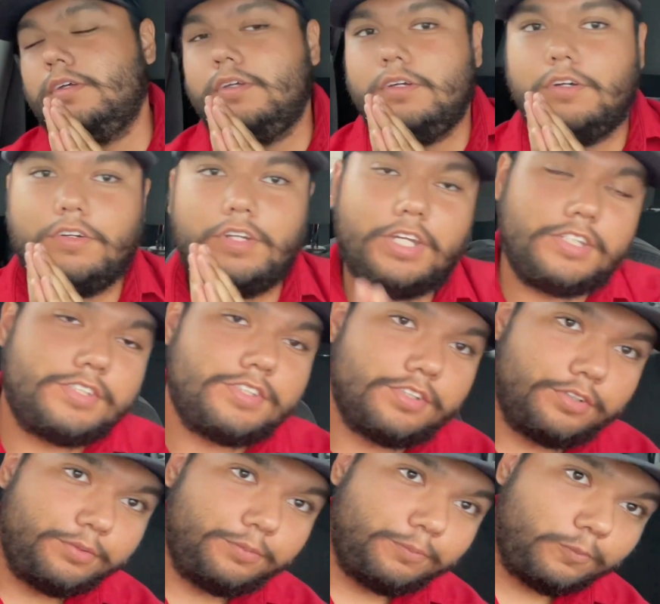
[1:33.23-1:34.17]
Okay,
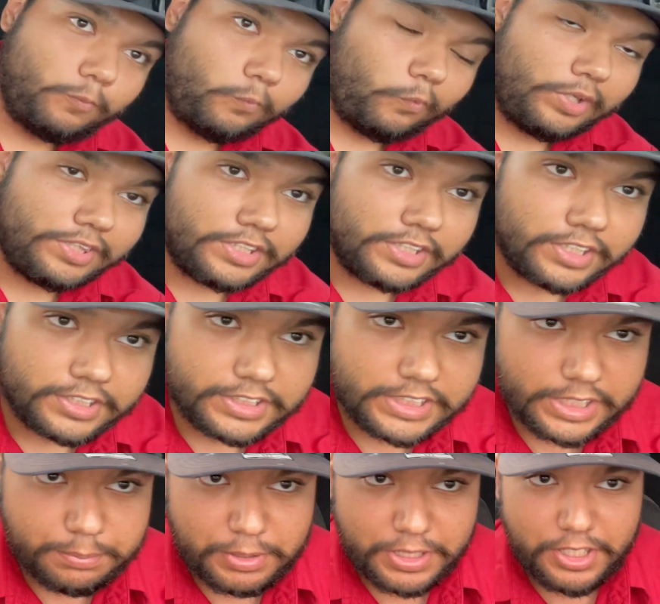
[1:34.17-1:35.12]
so when did I
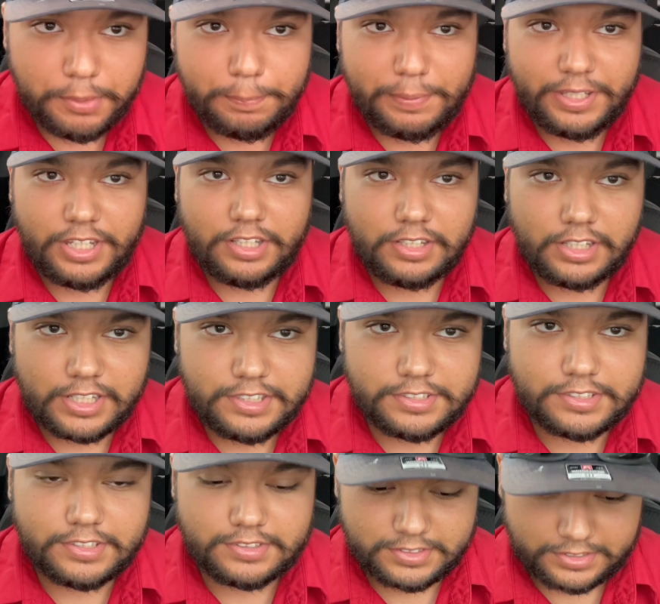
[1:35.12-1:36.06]
take my EPA
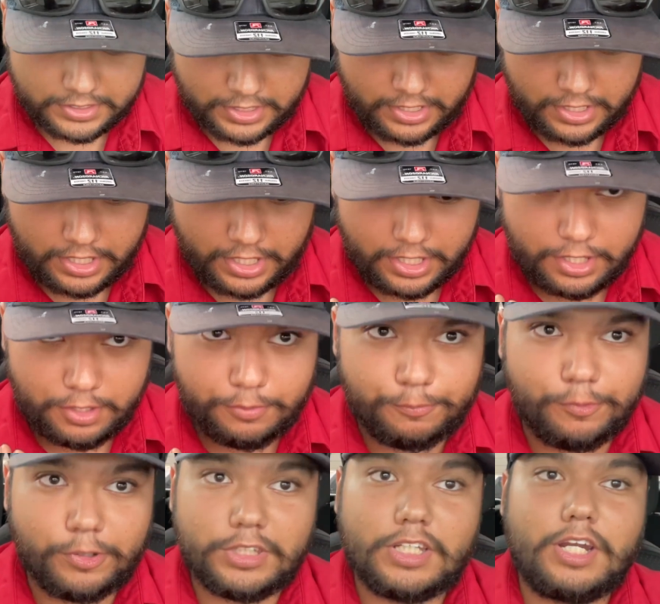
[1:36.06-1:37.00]
license
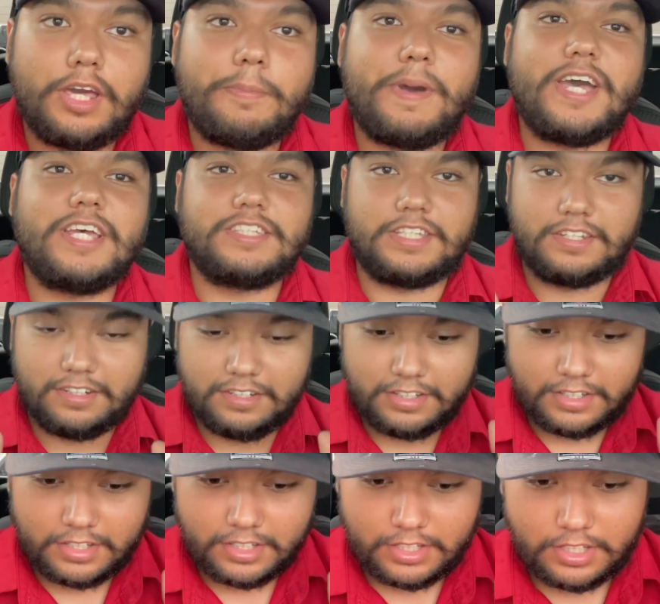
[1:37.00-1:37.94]
and when did I pass it?
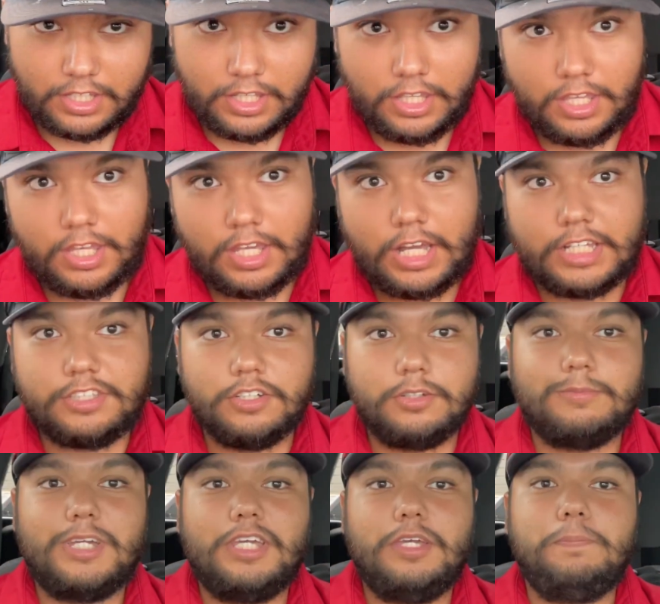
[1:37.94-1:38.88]
I took
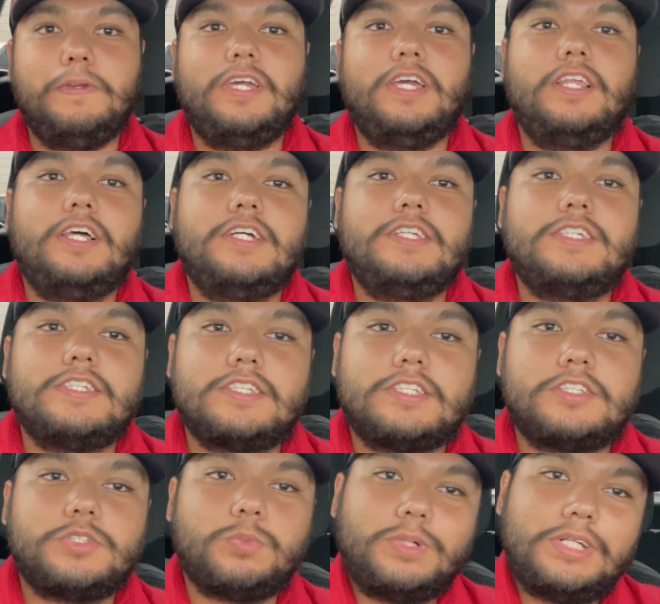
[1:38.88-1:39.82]
my EPA license
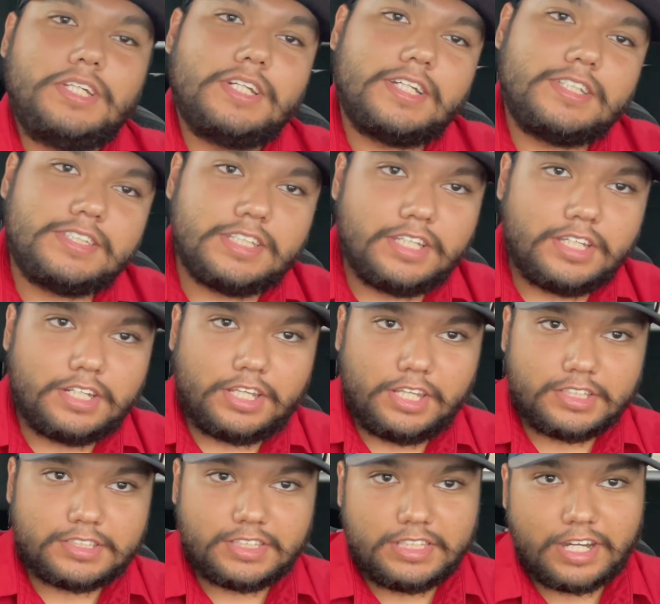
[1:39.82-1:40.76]
in 2019.
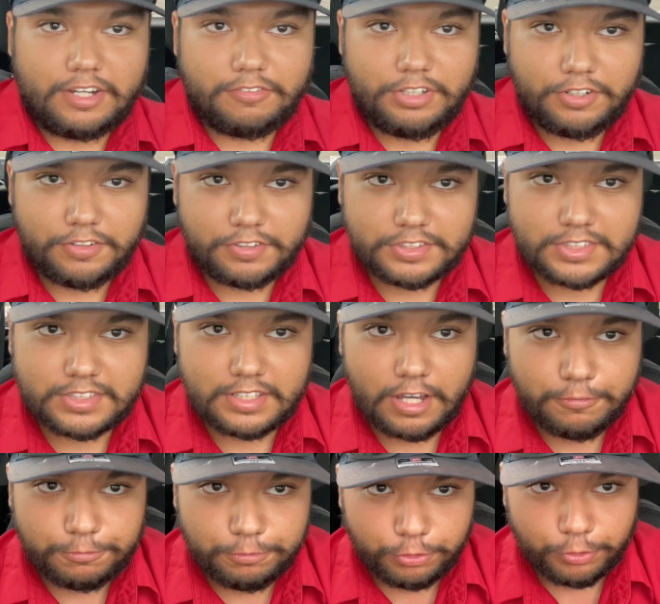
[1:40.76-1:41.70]
It's down here in
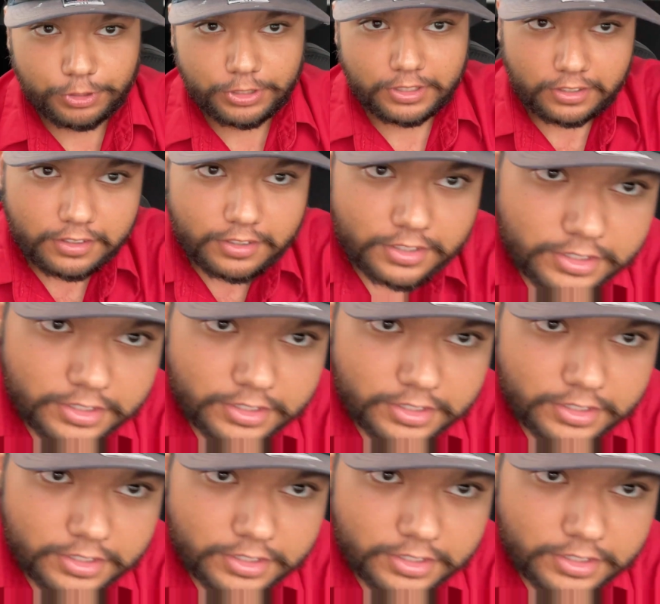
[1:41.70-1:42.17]
South Florida.